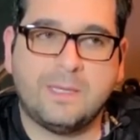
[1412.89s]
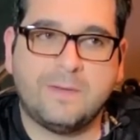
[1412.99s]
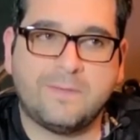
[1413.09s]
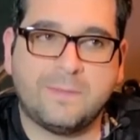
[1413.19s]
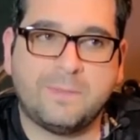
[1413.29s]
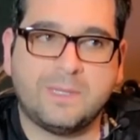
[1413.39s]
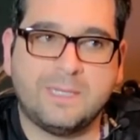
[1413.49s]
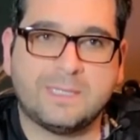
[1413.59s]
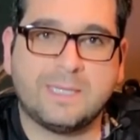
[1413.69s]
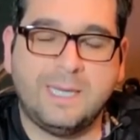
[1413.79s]
if the
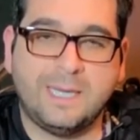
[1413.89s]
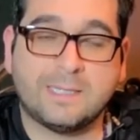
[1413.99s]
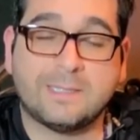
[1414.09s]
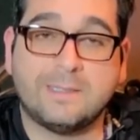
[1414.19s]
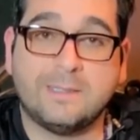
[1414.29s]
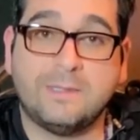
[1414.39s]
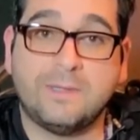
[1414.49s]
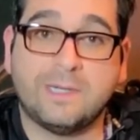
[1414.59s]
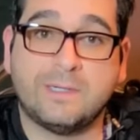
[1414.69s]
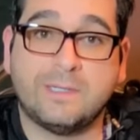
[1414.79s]
police can't do their